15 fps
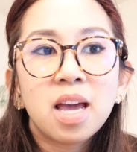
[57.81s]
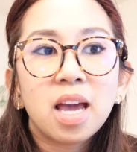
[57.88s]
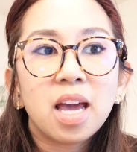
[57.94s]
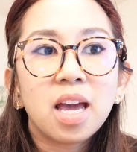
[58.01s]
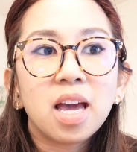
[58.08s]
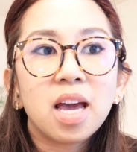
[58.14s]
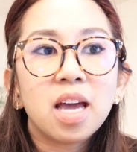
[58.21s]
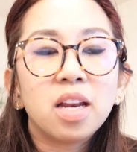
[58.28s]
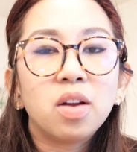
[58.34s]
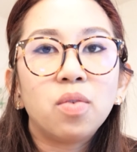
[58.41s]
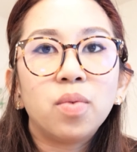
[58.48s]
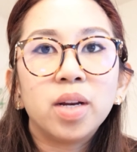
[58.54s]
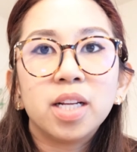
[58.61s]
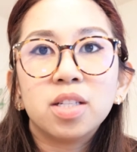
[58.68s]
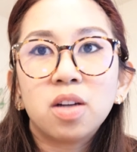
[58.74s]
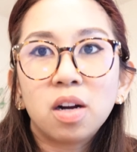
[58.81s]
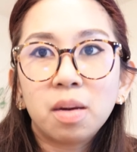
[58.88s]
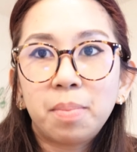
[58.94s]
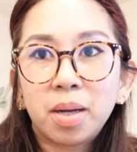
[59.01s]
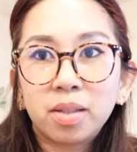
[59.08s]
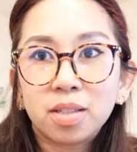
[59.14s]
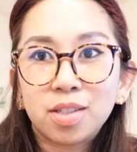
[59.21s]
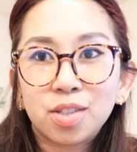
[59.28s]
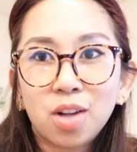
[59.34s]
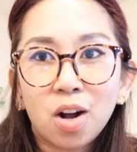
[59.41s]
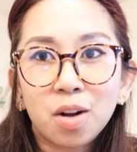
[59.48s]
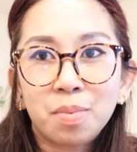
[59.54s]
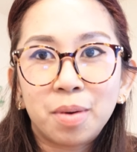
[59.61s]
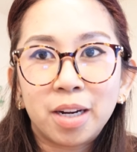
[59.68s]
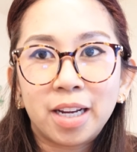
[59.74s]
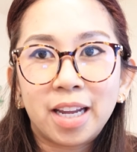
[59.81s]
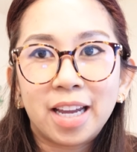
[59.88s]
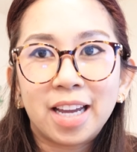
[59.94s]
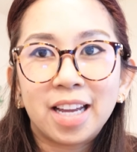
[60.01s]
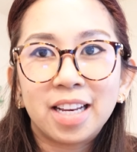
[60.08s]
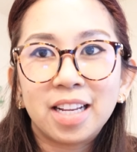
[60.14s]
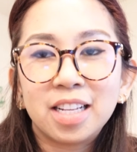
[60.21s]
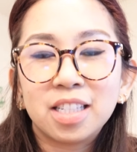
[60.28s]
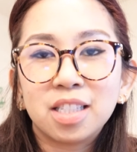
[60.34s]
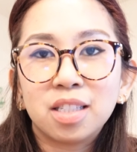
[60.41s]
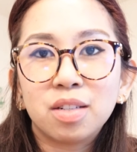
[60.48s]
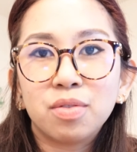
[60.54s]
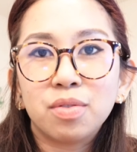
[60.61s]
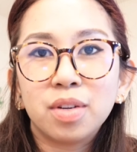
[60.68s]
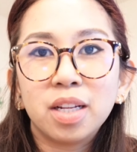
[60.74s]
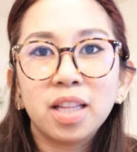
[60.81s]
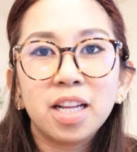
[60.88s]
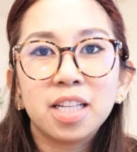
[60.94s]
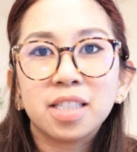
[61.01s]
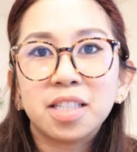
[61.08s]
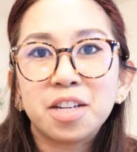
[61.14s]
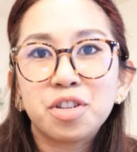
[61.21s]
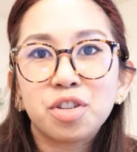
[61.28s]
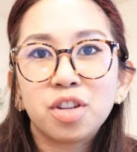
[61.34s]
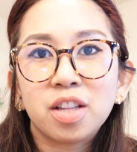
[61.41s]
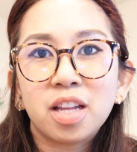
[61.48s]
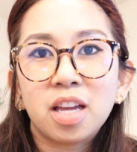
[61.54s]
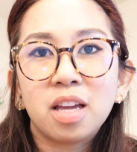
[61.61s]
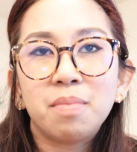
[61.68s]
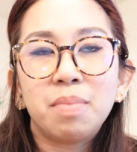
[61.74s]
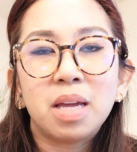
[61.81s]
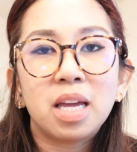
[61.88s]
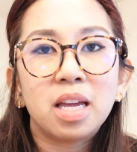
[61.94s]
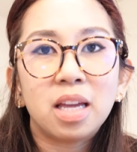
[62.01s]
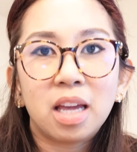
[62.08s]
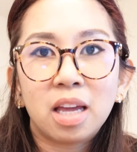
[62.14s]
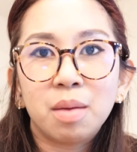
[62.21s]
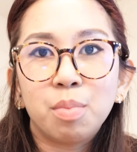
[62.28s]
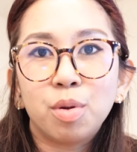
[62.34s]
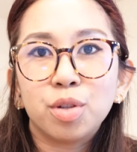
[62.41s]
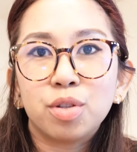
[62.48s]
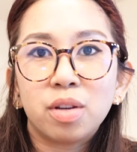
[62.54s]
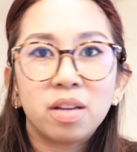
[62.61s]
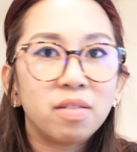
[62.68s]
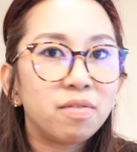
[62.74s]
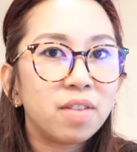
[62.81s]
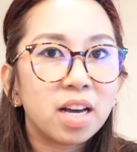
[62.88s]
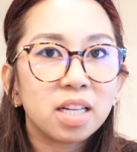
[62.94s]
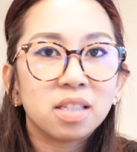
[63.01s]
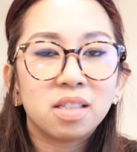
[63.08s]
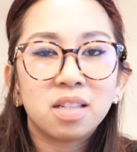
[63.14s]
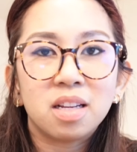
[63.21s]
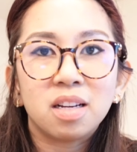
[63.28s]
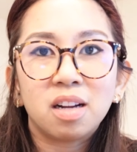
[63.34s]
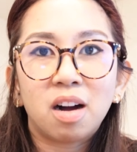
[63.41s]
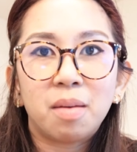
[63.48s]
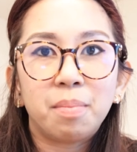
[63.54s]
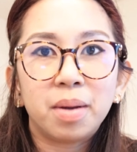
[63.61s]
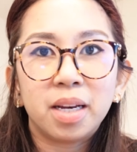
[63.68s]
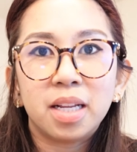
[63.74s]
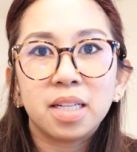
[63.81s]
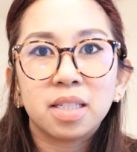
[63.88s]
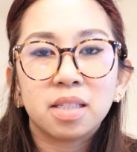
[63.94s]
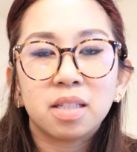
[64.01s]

And when I talk about the stock market, it's really essentially being able to invest in companies